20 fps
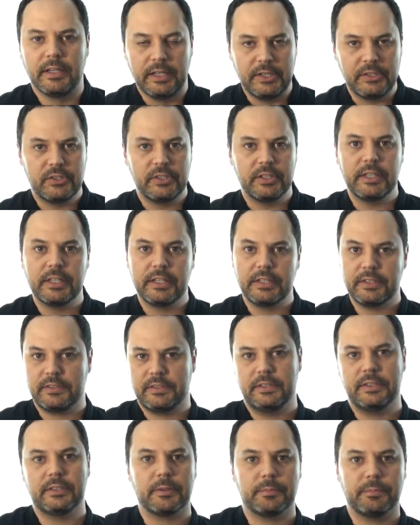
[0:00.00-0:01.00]
is to get in the
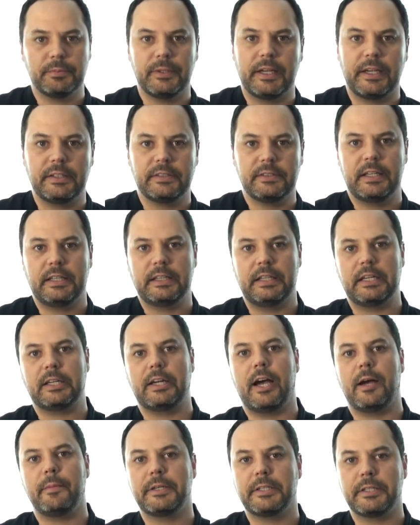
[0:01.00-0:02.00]
secret place and let
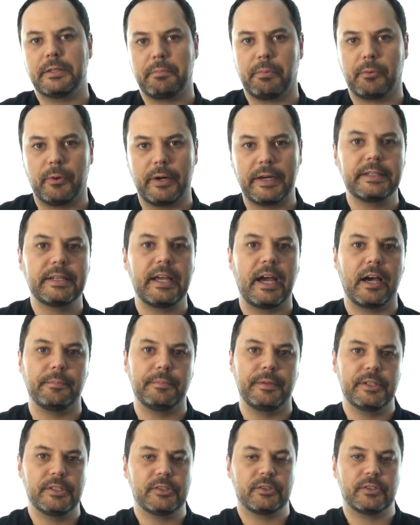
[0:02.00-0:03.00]
God begin to break down
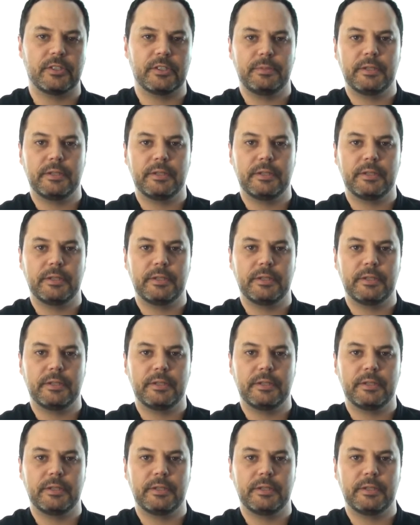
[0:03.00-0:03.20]
mysteries,